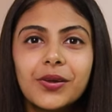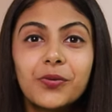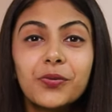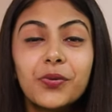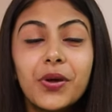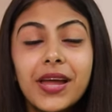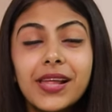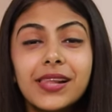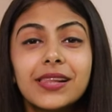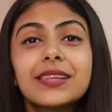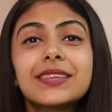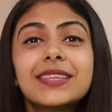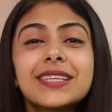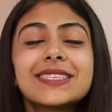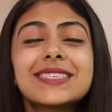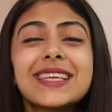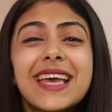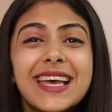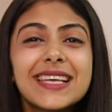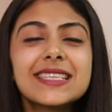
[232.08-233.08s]
Well,
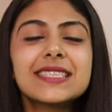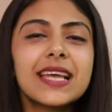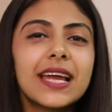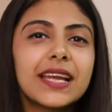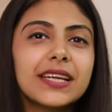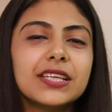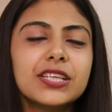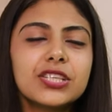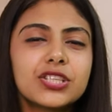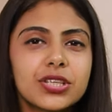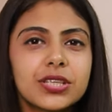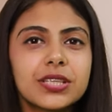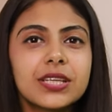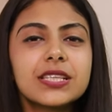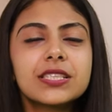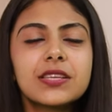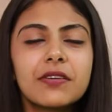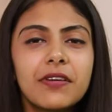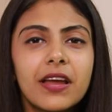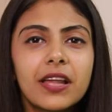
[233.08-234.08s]
this S edition
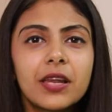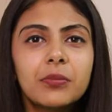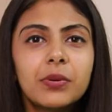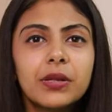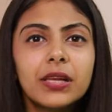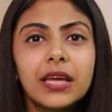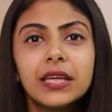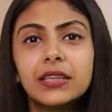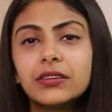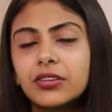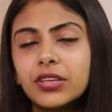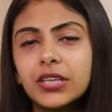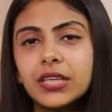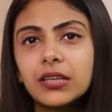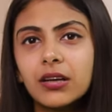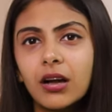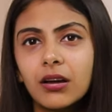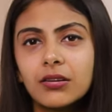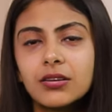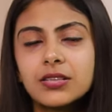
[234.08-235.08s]
is available in
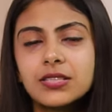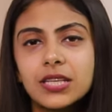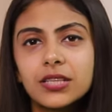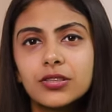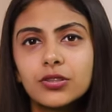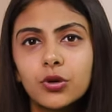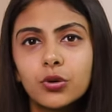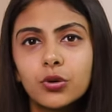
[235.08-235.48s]
3 colors in